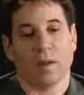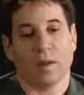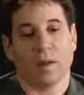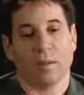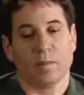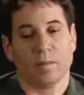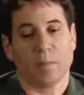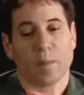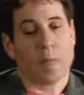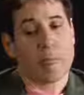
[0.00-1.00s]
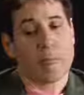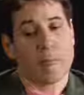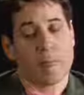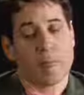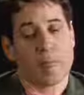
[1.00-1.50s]
Then
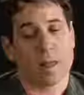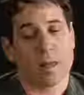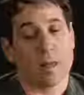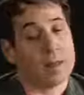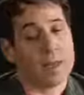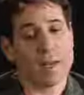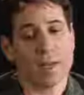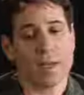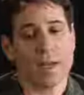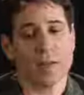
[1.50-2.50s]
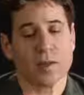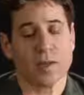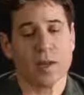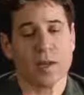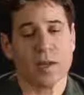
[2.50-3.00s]
I
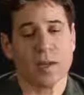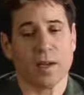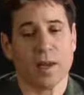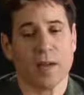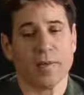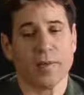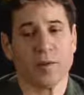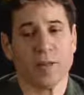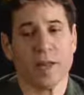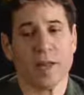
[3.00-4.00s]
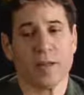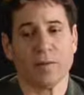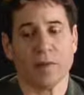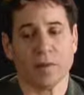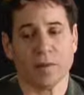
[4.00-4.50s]
guess after that,
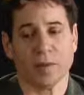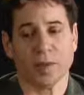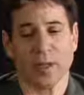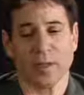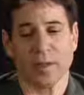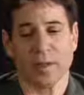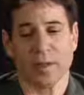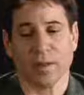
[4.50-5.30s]
after the early